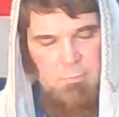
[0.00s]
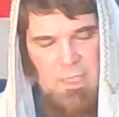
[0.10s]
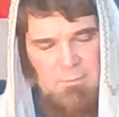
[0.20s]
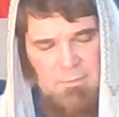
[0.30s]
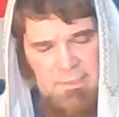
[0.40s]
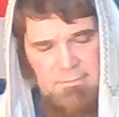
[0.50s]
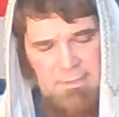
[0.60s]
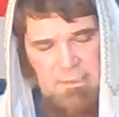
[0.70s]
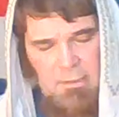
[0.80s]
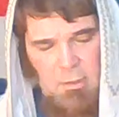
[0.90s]

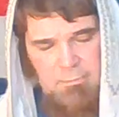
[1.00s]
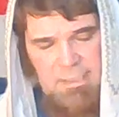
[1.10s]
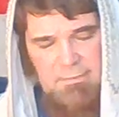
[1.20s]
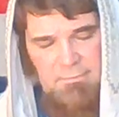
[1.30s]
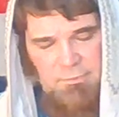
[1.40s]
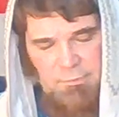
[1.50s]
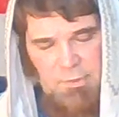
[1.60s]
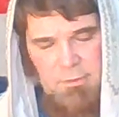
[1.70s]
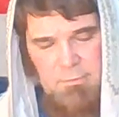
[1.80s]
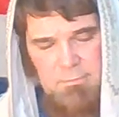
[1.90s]
publicly only
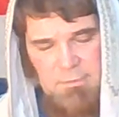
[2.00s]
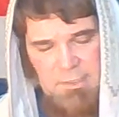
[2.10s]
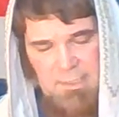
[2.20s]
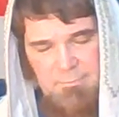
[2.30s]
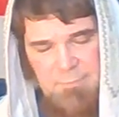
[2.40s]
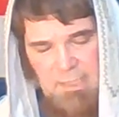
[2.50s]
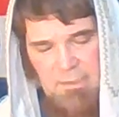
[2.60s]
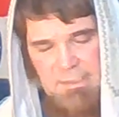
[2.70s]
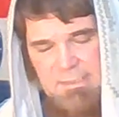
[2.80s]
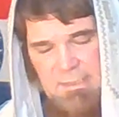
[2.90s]
through the
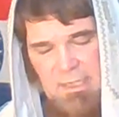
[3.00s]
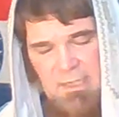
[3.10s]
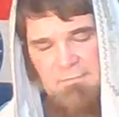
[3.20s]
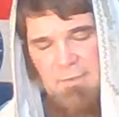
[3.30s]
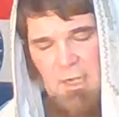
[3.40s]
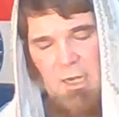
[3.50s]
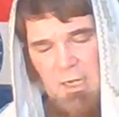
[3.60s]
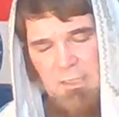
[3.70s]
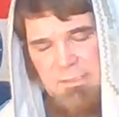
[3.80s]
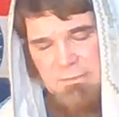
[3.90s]
appearance of
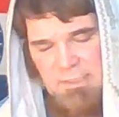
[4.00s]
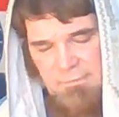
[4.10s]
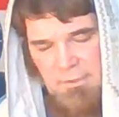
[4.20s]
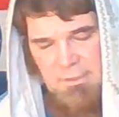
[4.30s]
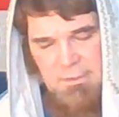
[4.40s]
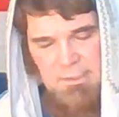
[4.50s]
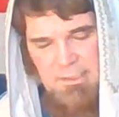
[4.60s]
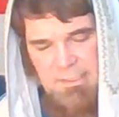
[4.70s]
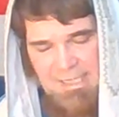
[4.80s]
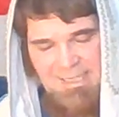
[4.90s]
our deliverer,
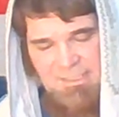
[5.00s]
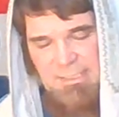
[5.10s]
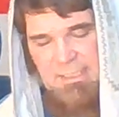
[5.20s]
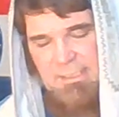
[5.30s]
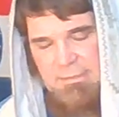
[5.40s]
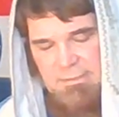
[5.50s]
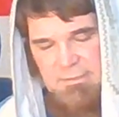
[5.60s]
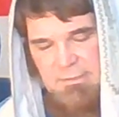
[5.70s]
Yeshua,